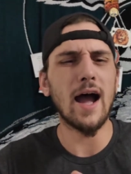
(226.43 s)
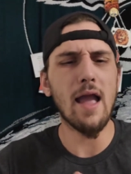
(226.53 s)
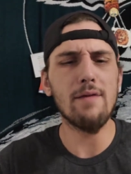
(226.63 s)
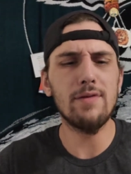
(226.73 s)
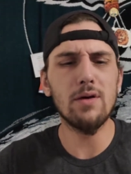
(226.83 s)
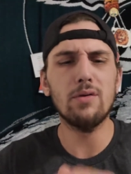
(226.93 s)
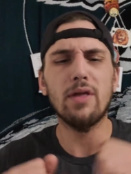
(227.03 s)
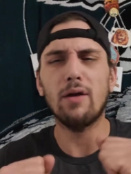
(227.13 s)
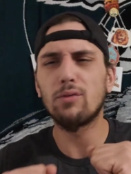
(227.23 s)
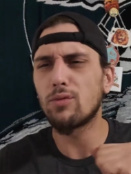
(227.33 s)
I
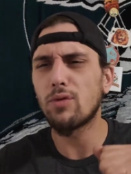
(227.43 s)
feel that